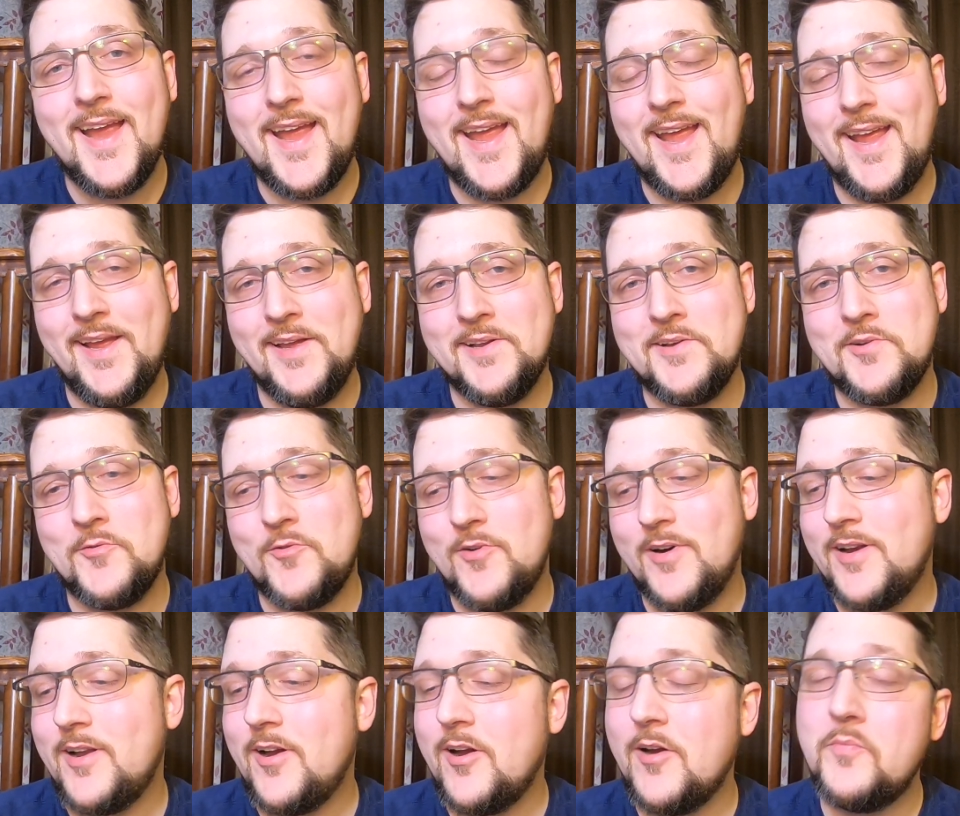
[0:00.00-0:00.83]
and
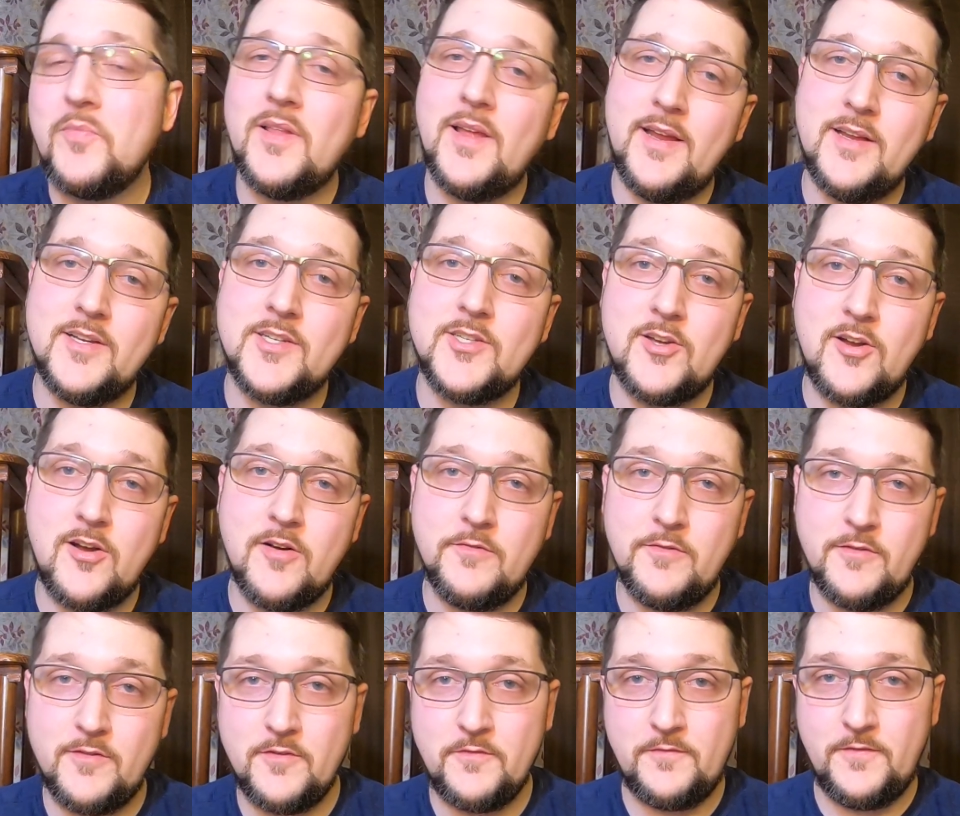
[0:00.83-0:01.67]
what our plans
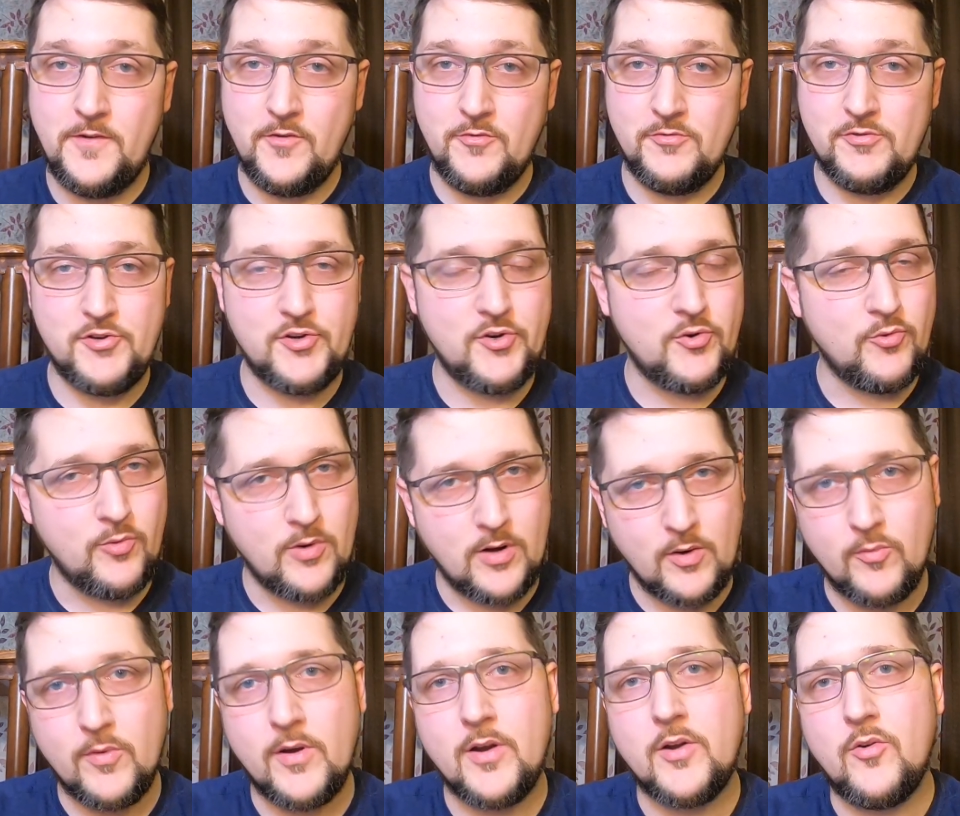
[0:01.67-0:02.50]
are for the future,
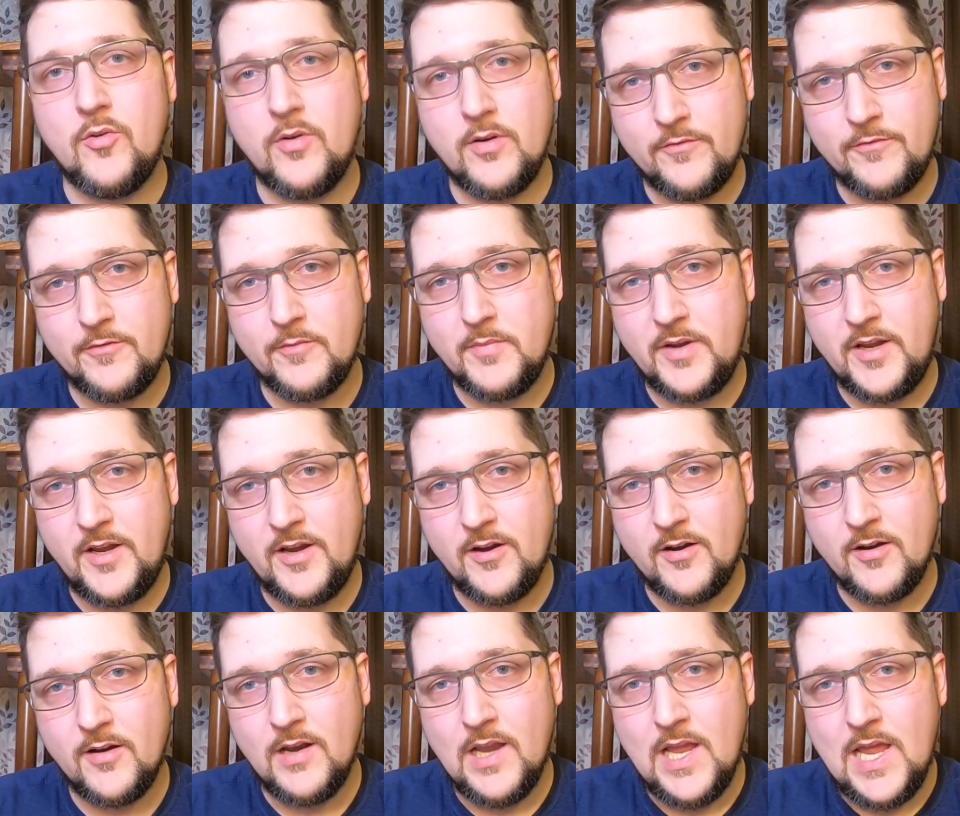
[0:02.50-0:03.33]
where we're going from
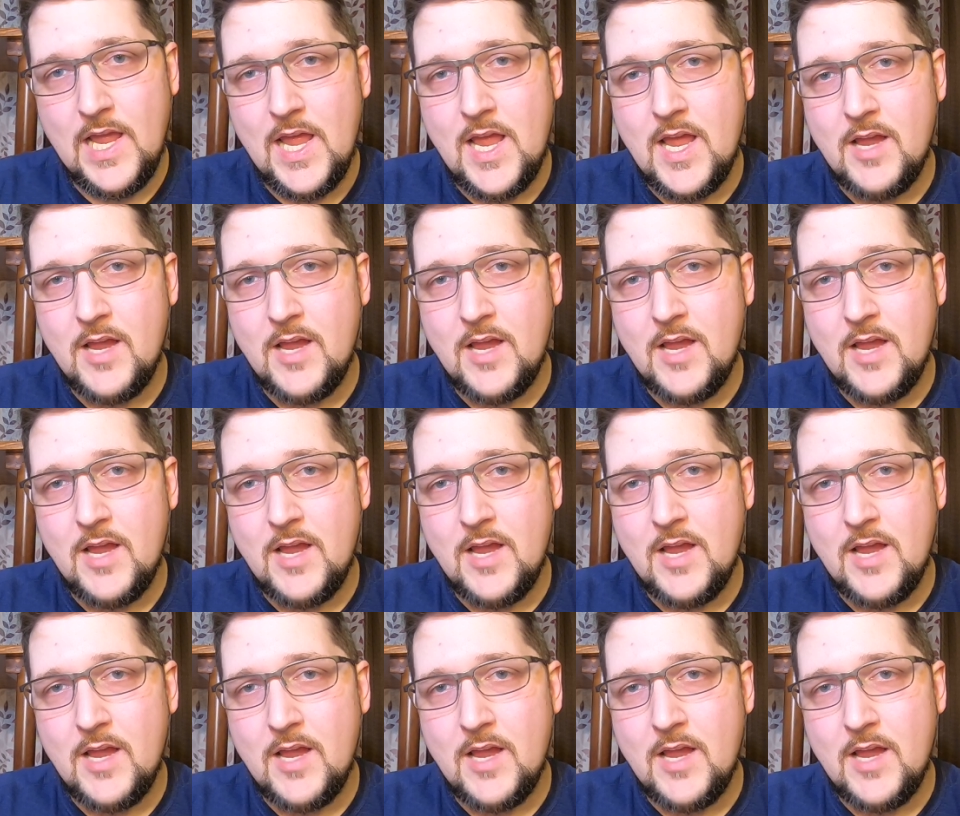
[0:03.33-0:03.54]
here.